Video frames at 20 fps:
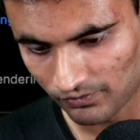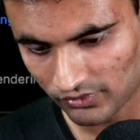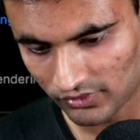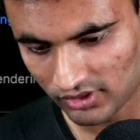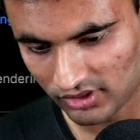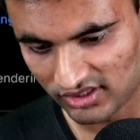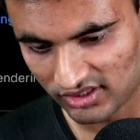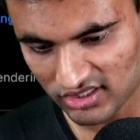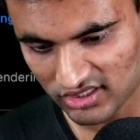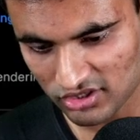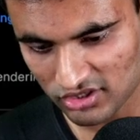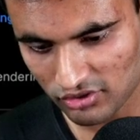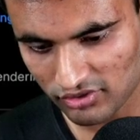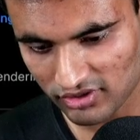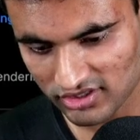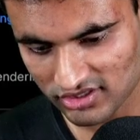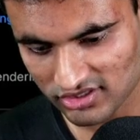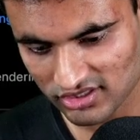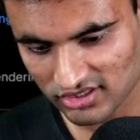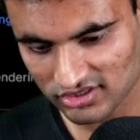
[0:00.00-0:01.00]
This
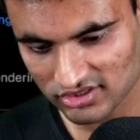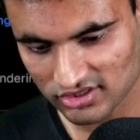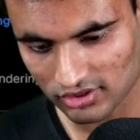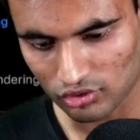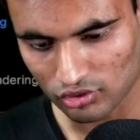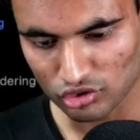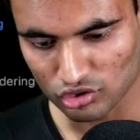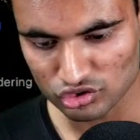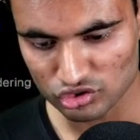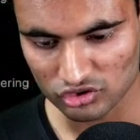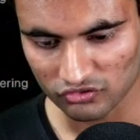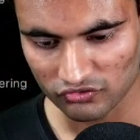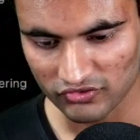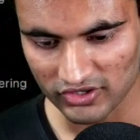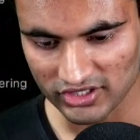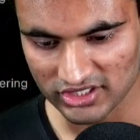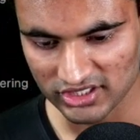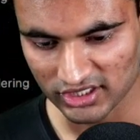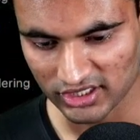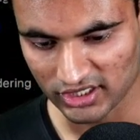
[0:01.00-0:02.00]
reduces the cost of
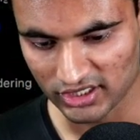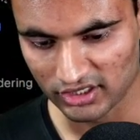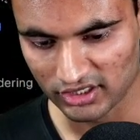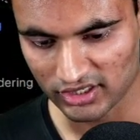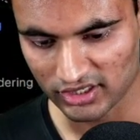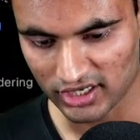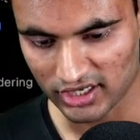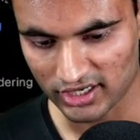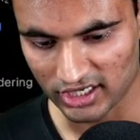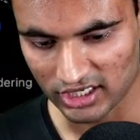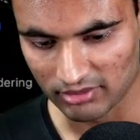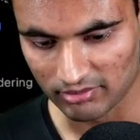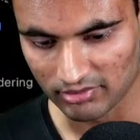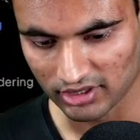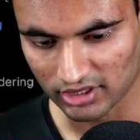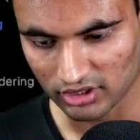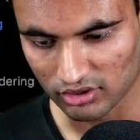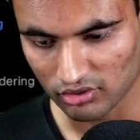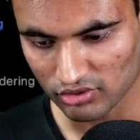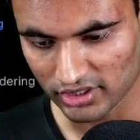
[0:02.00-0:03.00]
fetching an entire dynamic
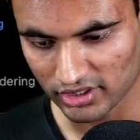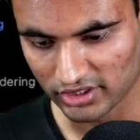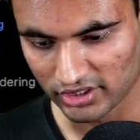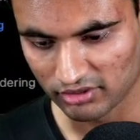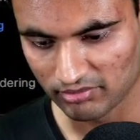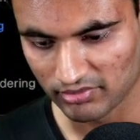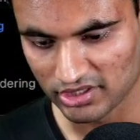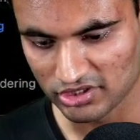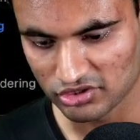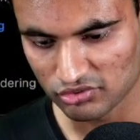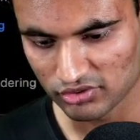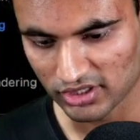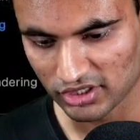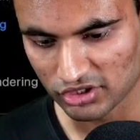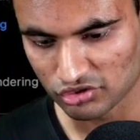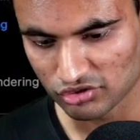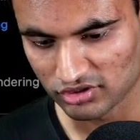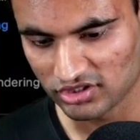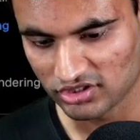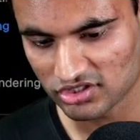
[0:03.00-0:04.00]
route, and it means you can
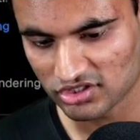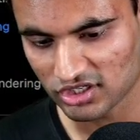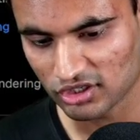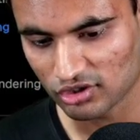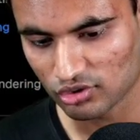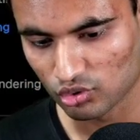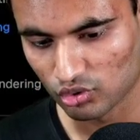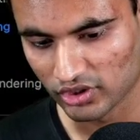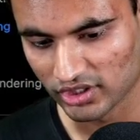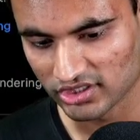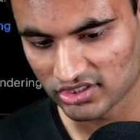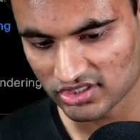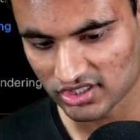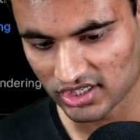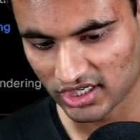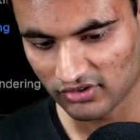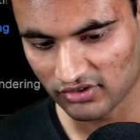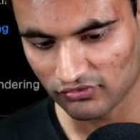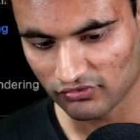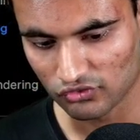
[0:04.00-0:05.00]
show an instant loading
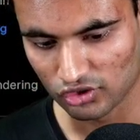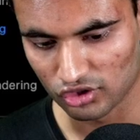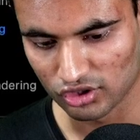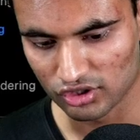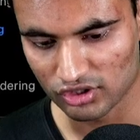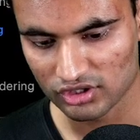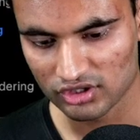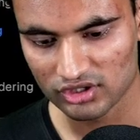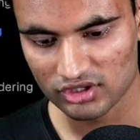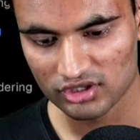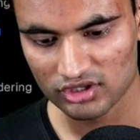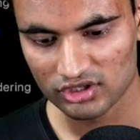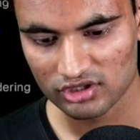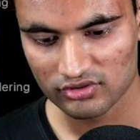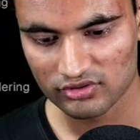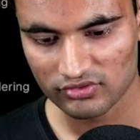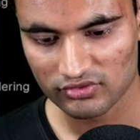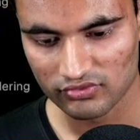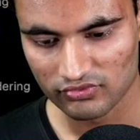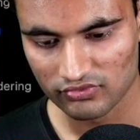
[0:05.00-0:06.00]
state for
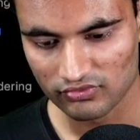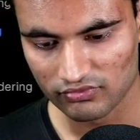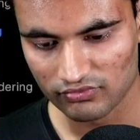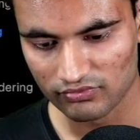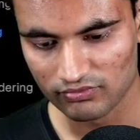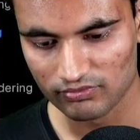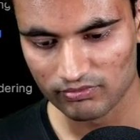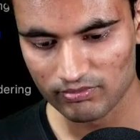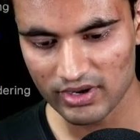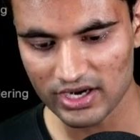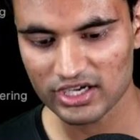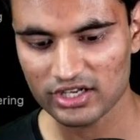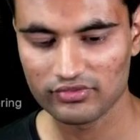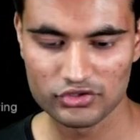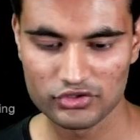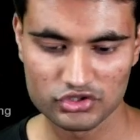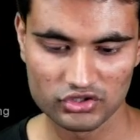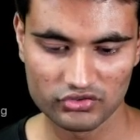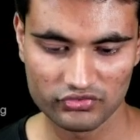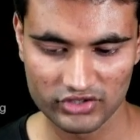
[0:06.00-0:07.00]
better
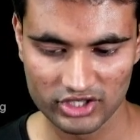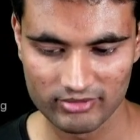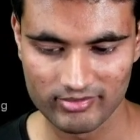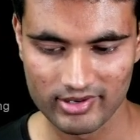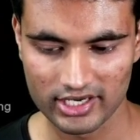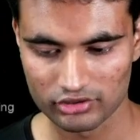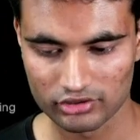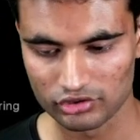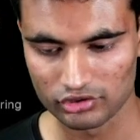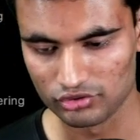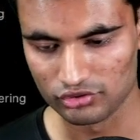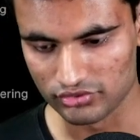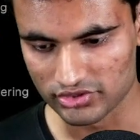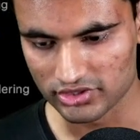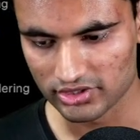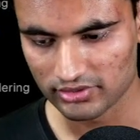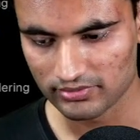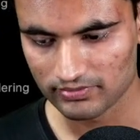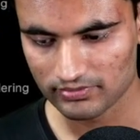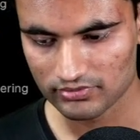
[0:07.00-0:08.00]
visual feedback to
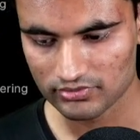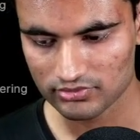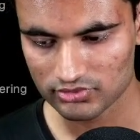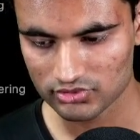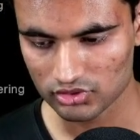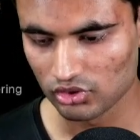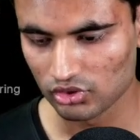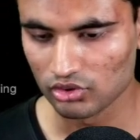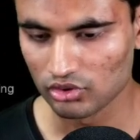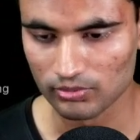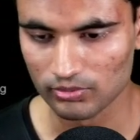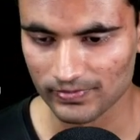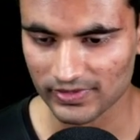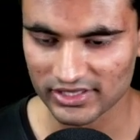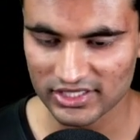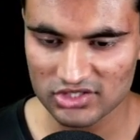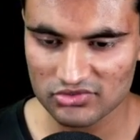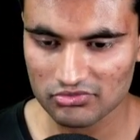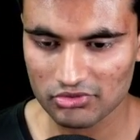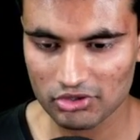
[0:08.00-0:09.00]
user. So in
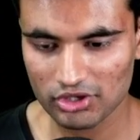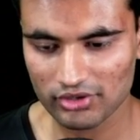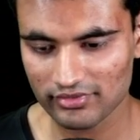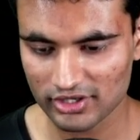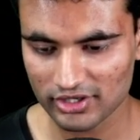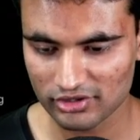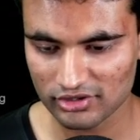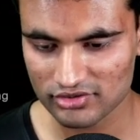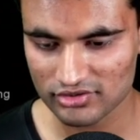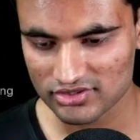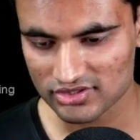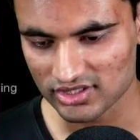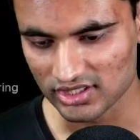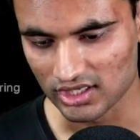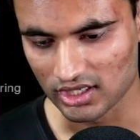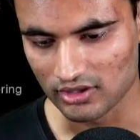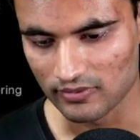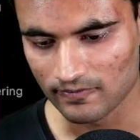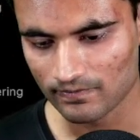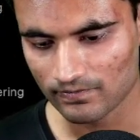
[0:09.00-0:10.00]
this video, we are going to
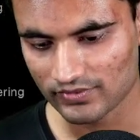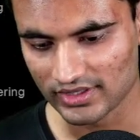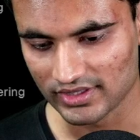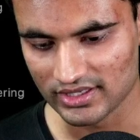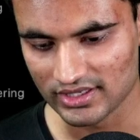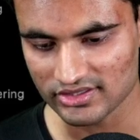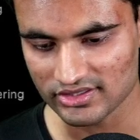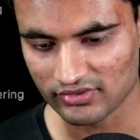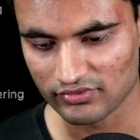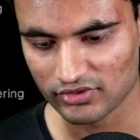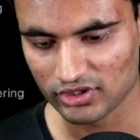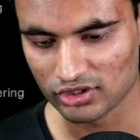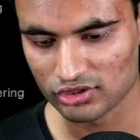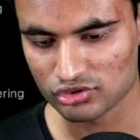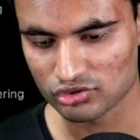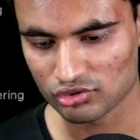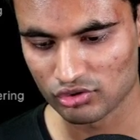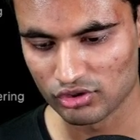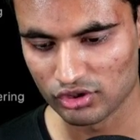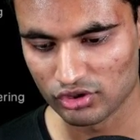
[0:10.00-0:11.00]
see this, and we are
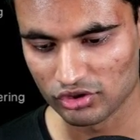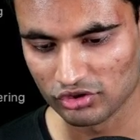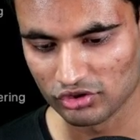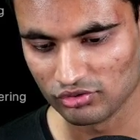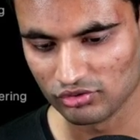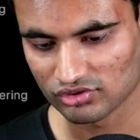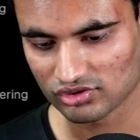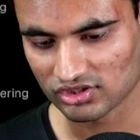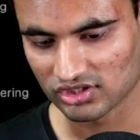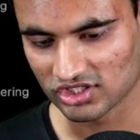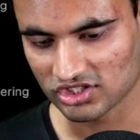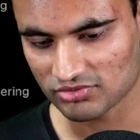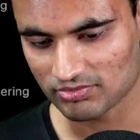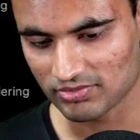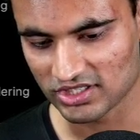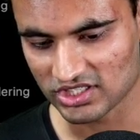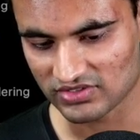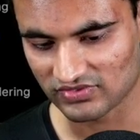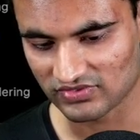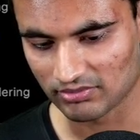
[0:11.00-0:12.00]
also going to use this
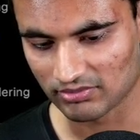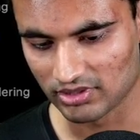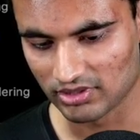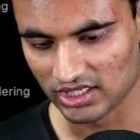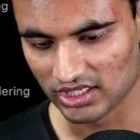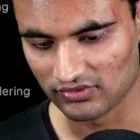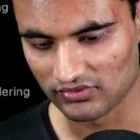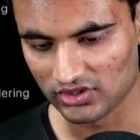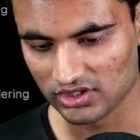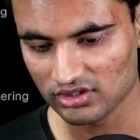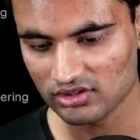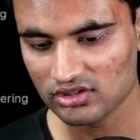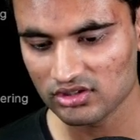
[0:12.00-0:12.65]
specific behavior,